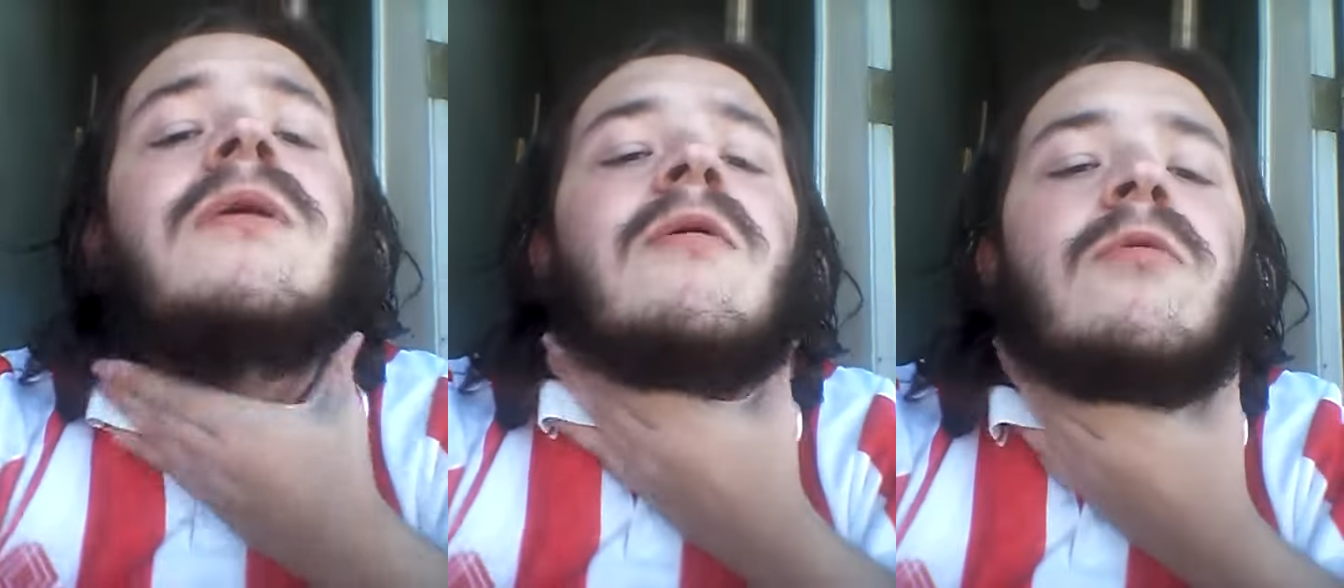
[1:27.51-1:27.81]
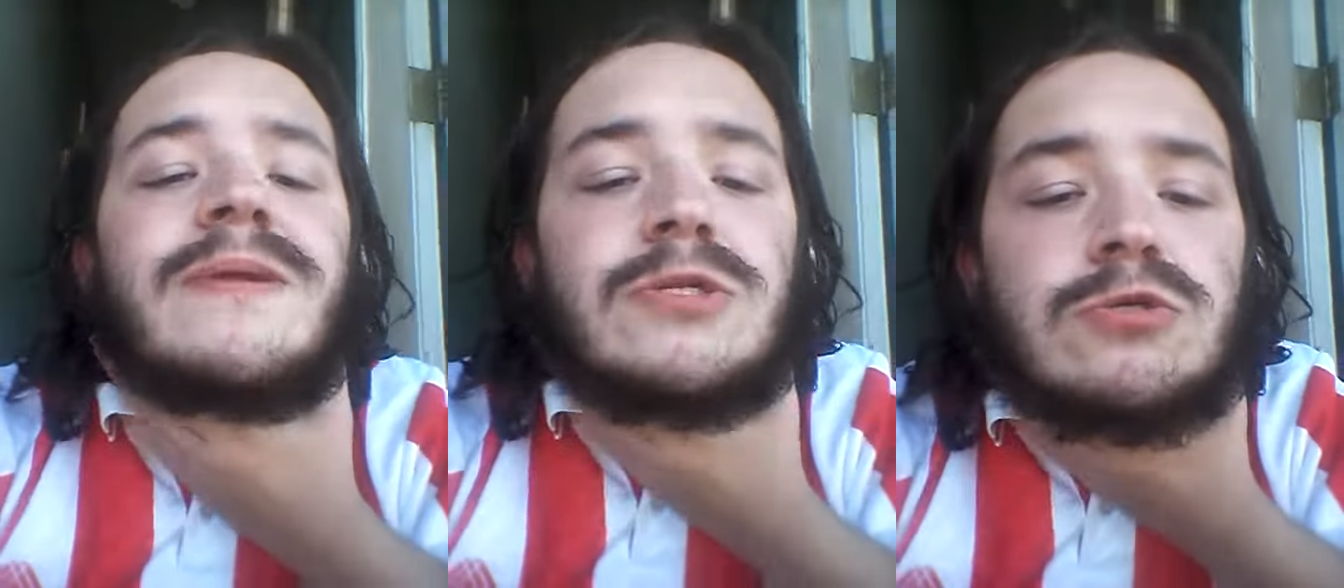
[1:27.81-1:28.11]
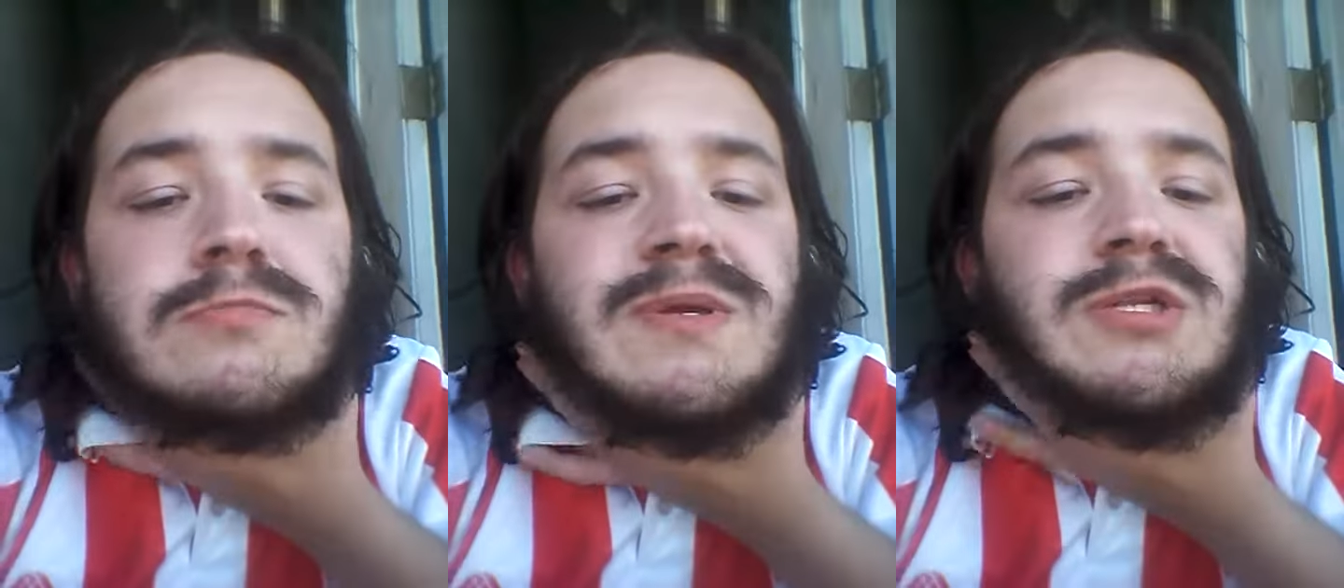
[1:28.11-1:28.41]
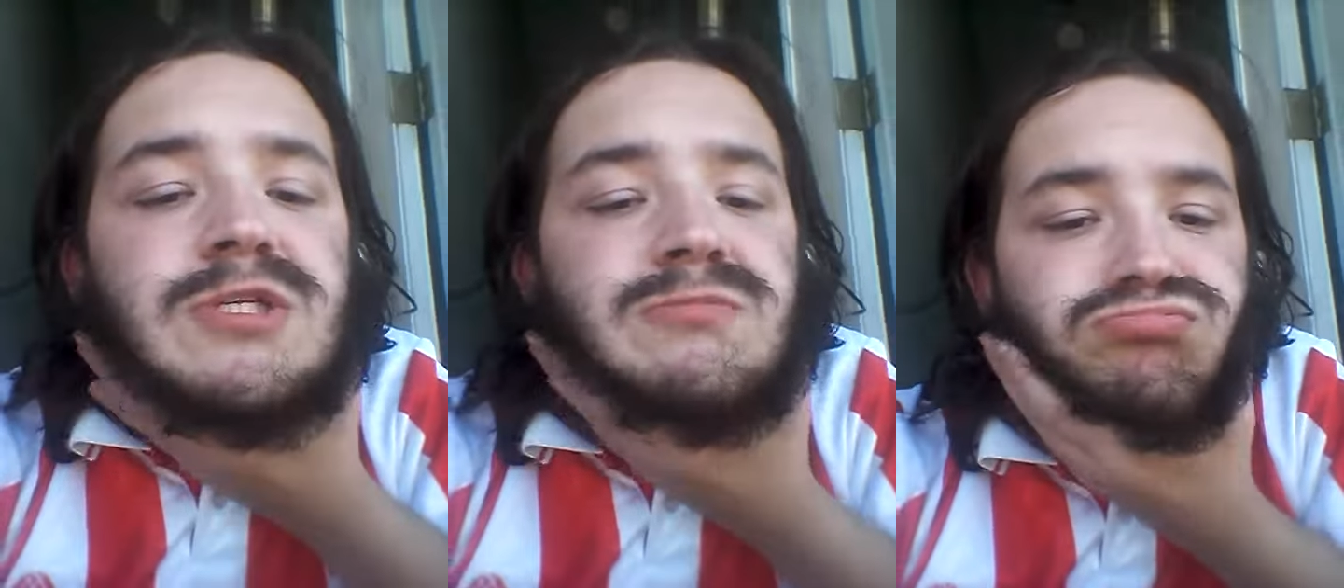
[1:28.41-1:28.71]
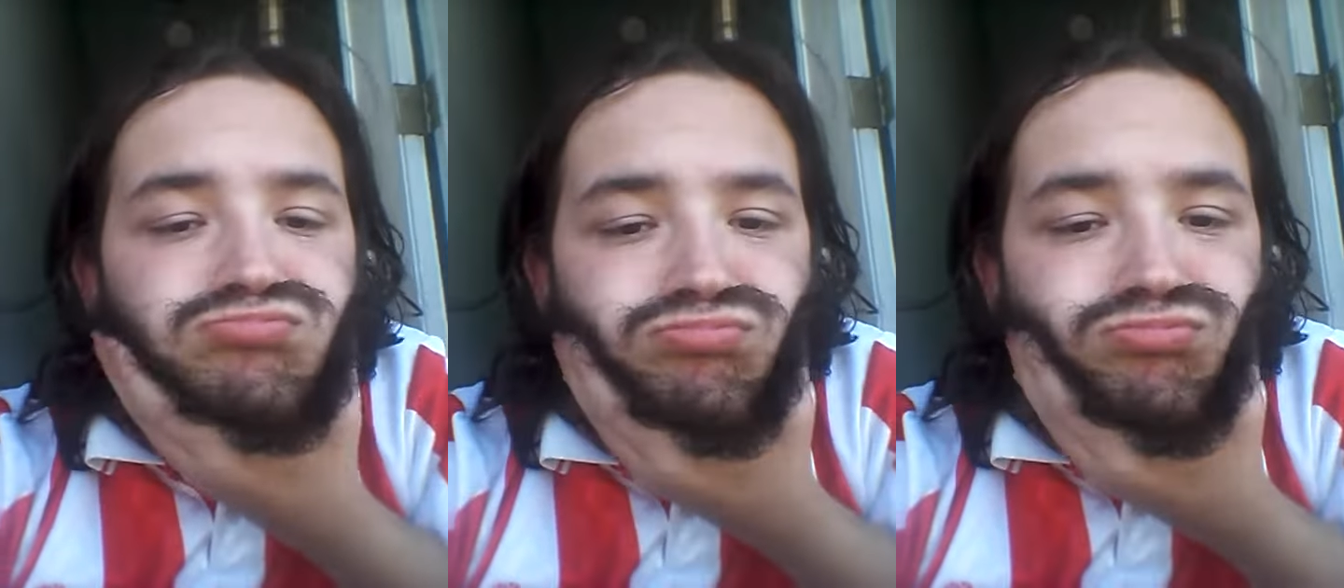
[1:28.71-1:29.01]
And I will be trimming this
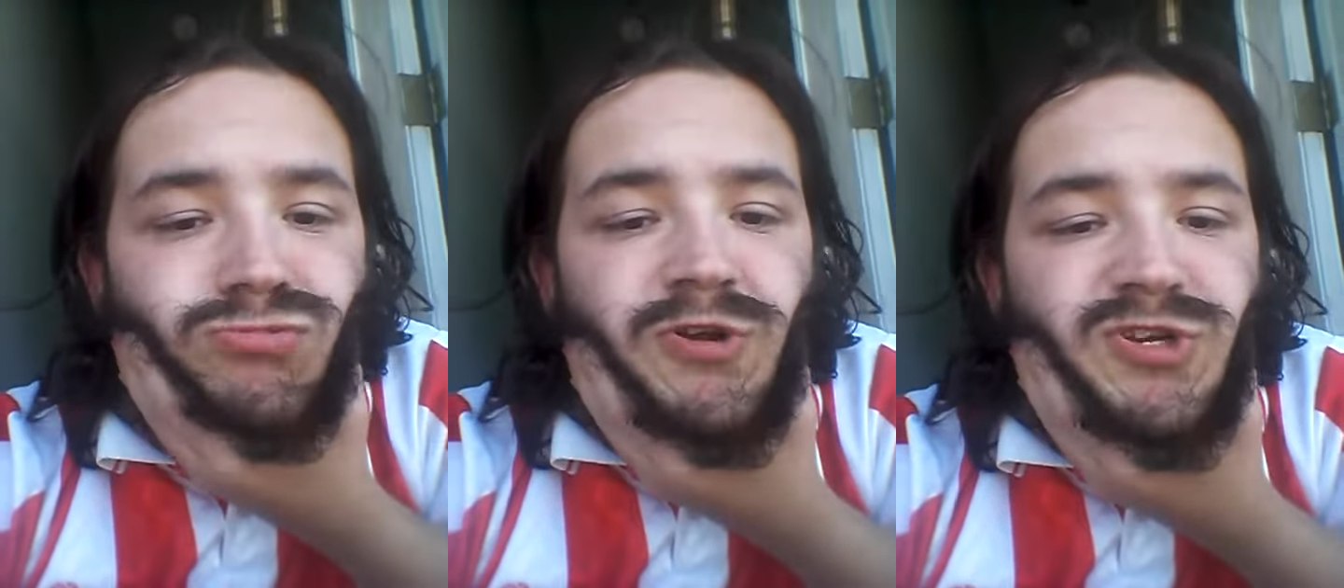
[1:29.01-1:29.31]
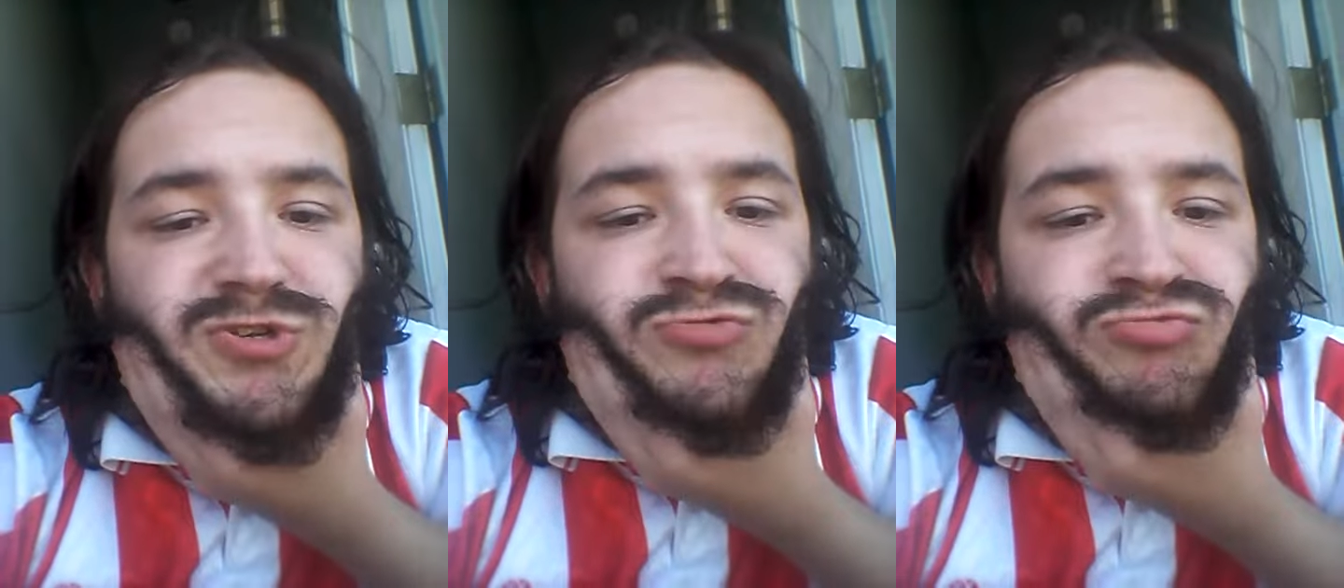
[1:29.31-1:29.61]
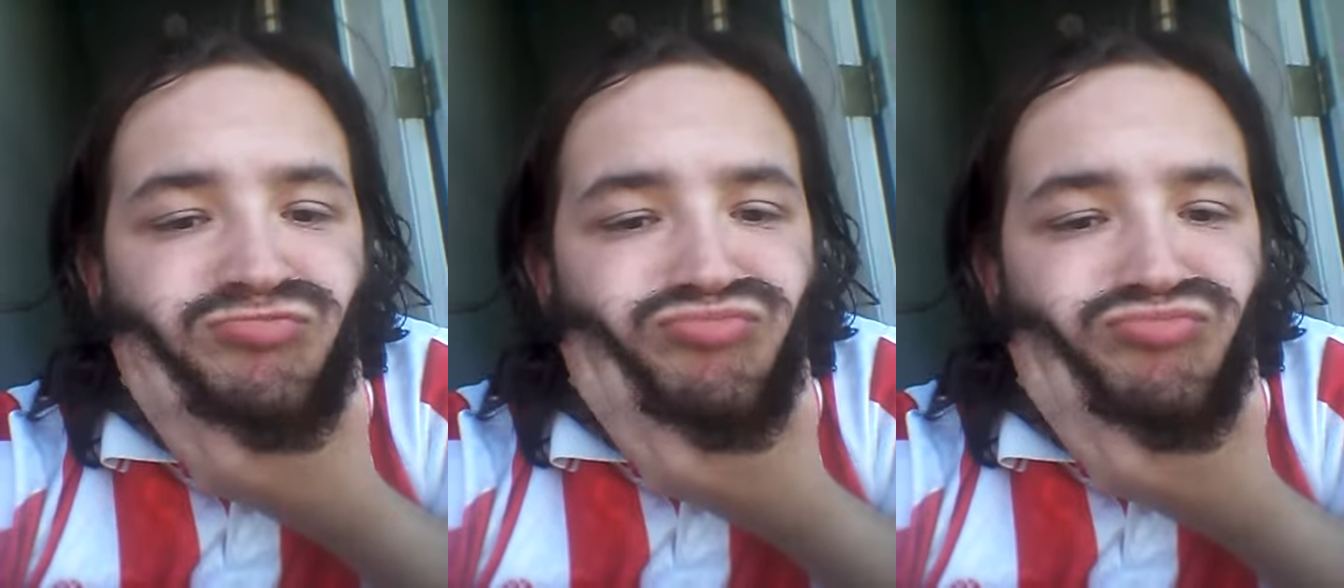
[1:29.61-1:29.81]
very soon